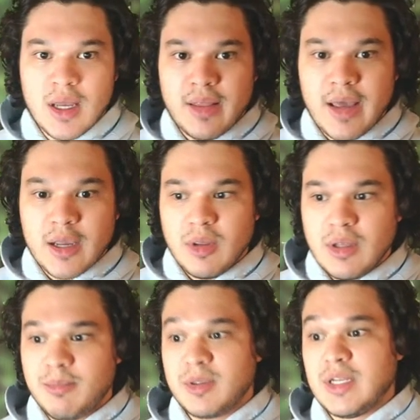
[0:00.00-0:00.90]
That could
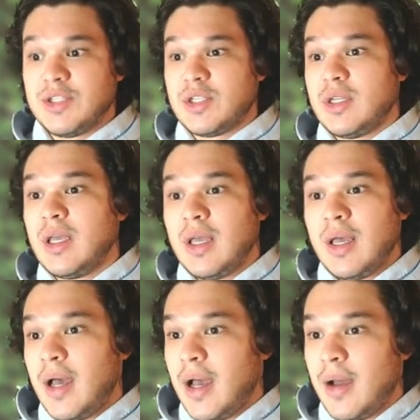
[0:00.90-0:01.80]
be potentially
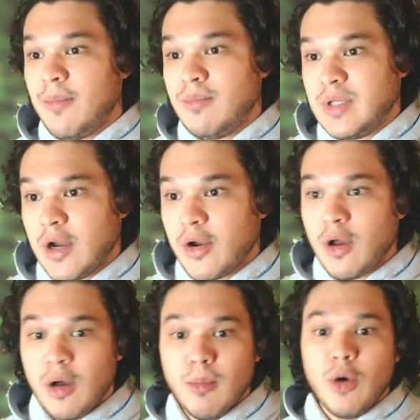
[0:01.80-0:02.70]

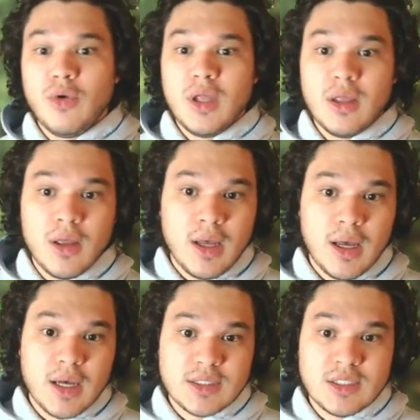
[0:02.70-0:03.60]
Dario Amodei,
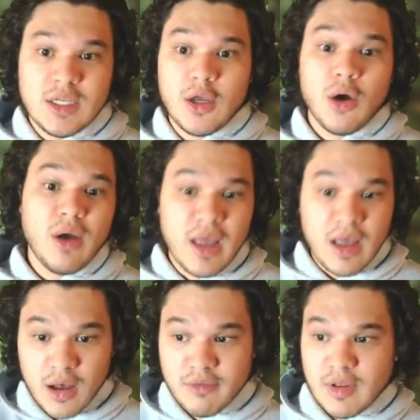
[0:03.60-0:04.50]
CEO
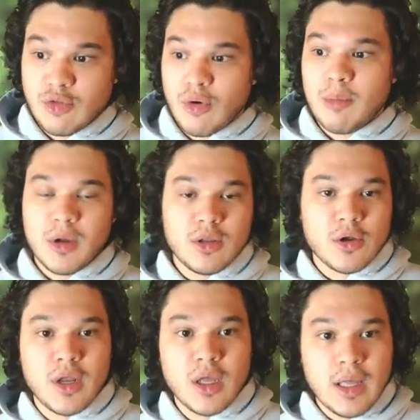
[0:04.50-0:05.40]
of Anthropic,
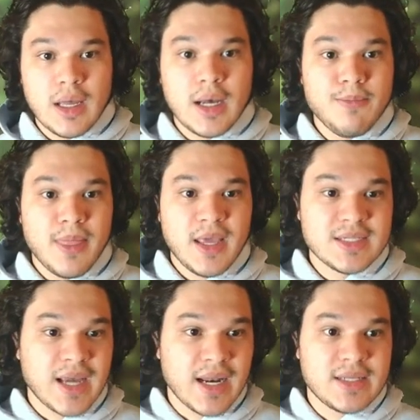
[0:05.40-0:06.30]
learning
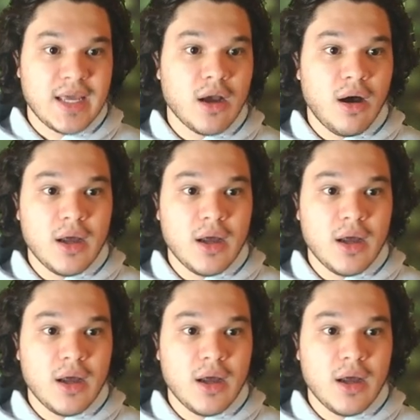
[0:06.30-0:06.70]
his kind of take on